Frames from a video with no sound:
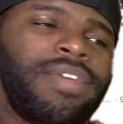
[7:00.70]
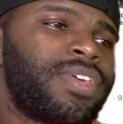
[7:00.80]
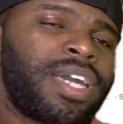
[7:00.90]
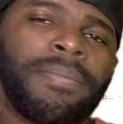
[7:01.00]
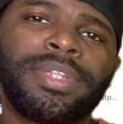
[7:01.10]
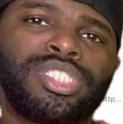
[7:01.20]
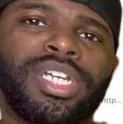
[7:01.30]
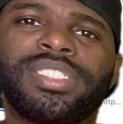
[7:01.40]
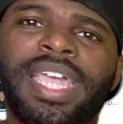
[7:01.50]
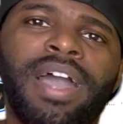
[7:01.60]
If the company
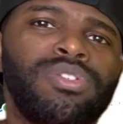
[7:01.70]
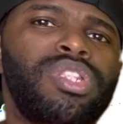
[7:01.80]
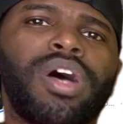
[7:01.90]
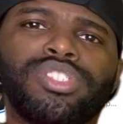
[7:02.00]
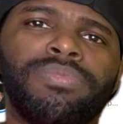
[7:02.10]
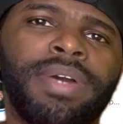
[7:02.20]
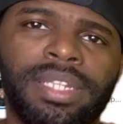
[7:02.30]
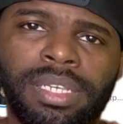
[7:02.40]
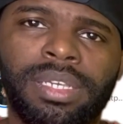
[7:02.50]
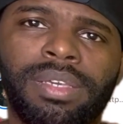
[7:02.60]
shuts down, you lost your
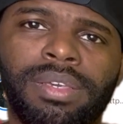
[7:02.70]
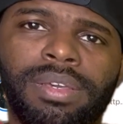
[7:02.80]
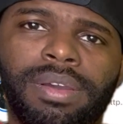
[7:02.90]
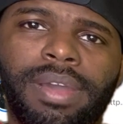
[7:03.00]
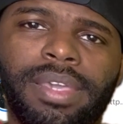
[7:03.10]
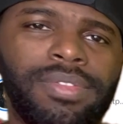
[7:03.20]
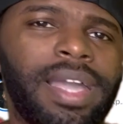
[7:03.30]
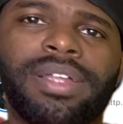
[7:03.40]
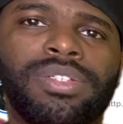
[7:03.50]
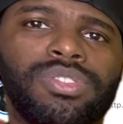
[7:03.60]
money. All right?
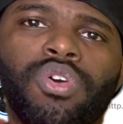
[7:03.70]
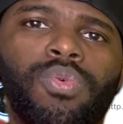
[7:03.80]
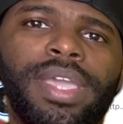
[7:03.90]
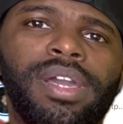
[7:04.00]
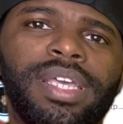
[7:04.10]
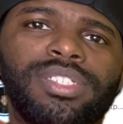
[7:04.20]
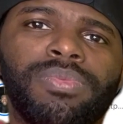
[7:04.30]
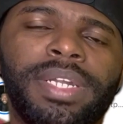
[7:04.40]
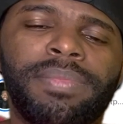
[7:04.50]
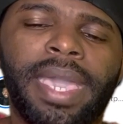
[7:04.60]
There's no way you're going to get
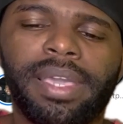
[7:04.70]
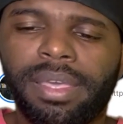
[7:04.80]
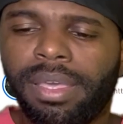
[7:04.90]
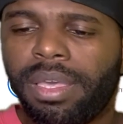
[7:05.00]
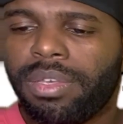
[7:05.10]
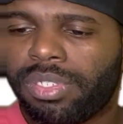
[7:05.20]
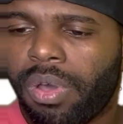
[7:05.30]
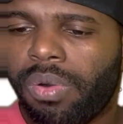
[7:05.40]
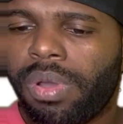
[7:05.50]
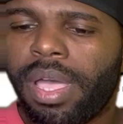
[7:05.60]
your money back.
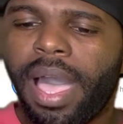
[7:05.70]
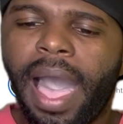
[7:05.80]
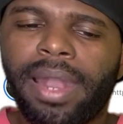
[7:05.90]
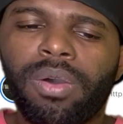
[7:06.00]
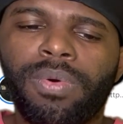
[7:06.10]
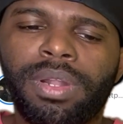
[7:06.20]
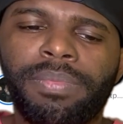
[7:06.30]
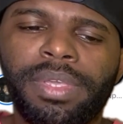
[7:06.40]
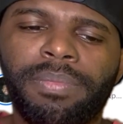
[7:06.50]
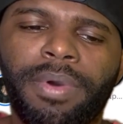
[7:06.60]
So I don't want to
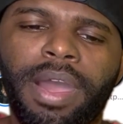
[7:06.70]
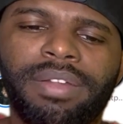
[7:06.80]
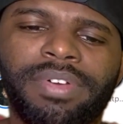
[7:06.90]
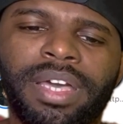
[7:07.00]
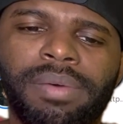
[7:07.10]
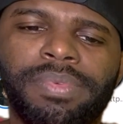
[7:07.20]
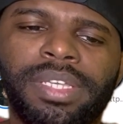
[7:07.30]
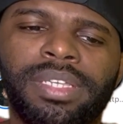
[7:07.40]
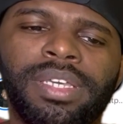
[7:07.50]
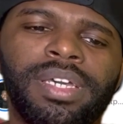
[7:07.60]
be a part of a
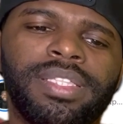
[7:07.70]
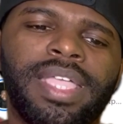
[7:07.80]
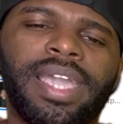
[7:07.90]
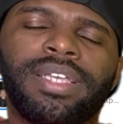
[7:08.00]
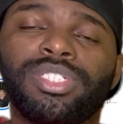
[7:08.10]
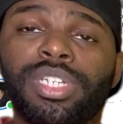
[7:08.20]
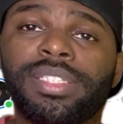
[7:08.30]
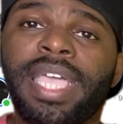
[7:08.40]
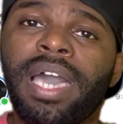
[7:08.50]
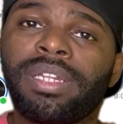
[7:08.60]
company that can
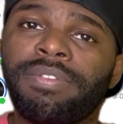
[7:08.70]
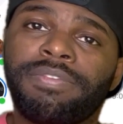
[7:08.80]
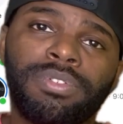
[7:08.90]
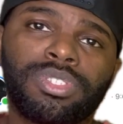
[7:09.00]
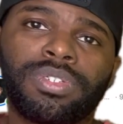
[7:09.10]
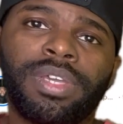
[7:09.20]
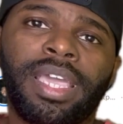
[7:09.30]
shut down in the future.